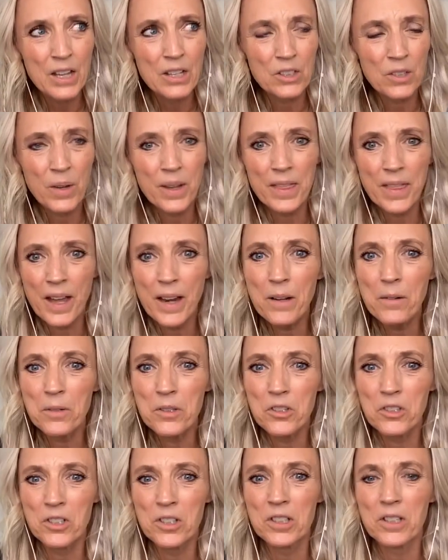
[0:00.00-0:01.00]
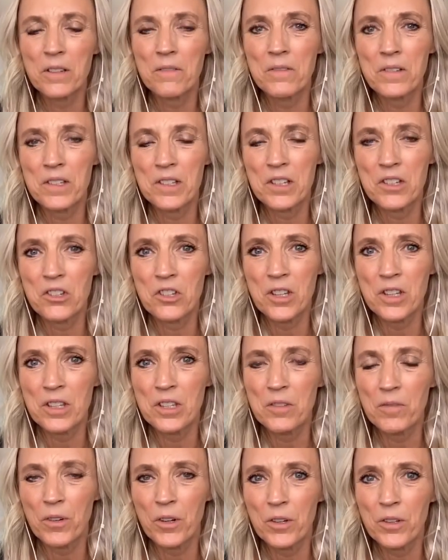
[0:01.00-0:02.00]
So I thought it was just the
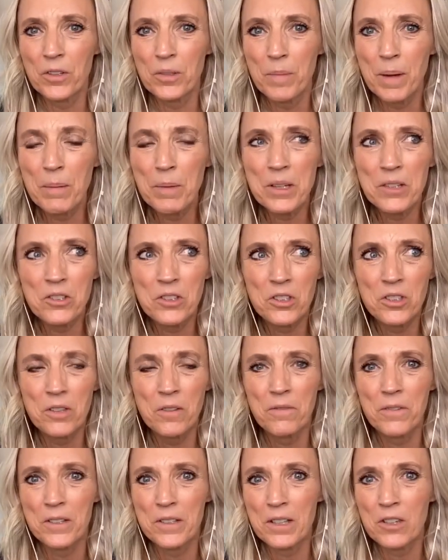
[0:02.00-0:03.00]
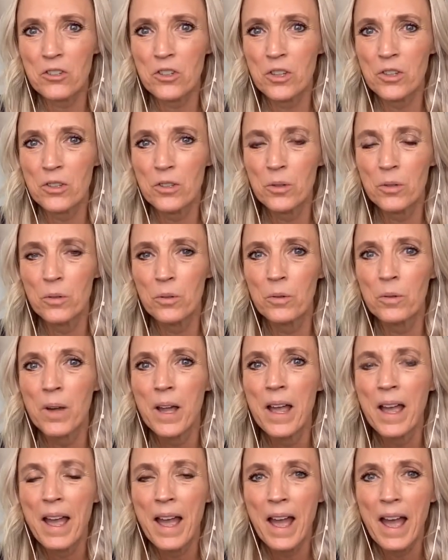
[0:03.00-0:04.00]
physicians first. Maybe it's just the physicians who
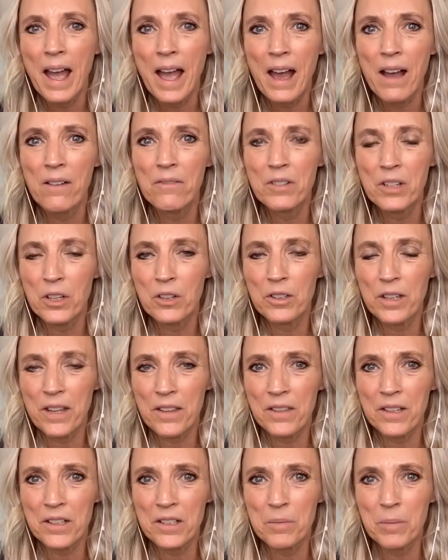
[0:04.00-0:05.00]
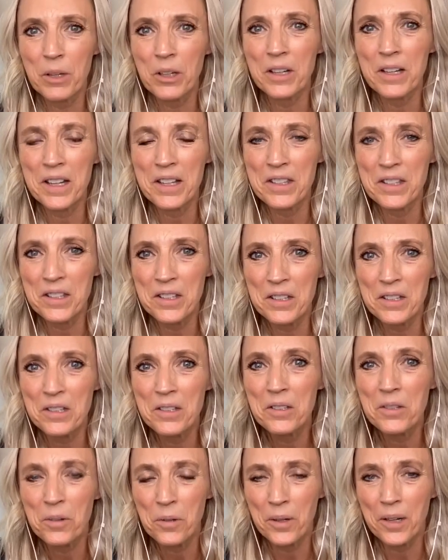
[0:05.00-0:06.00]
have near death
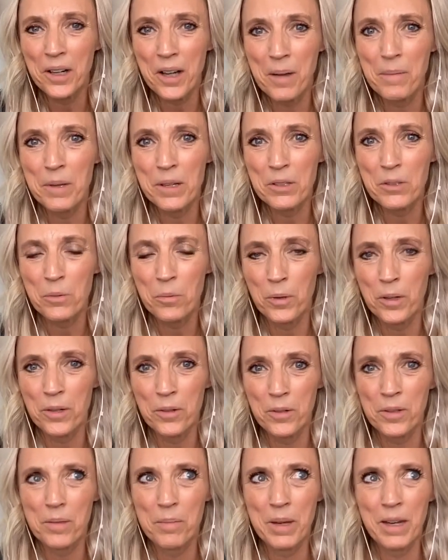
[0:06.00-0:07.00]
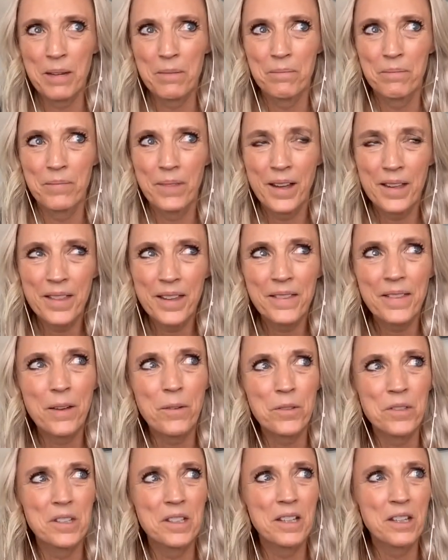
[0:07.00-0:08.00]
experiences who are coming to work with me. I thought that
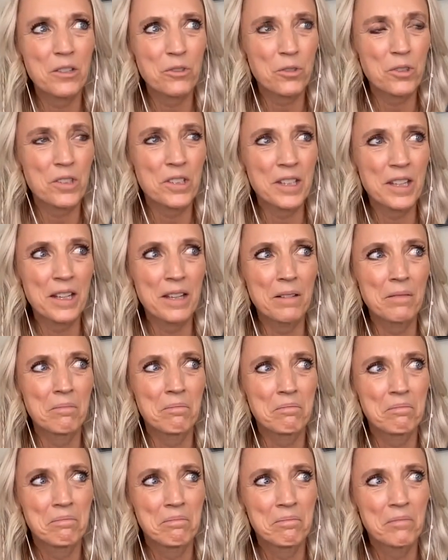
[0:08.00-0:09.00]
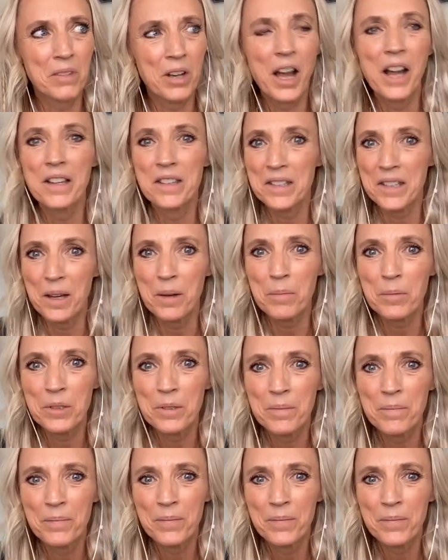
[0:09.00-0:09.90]
was an interesting concept.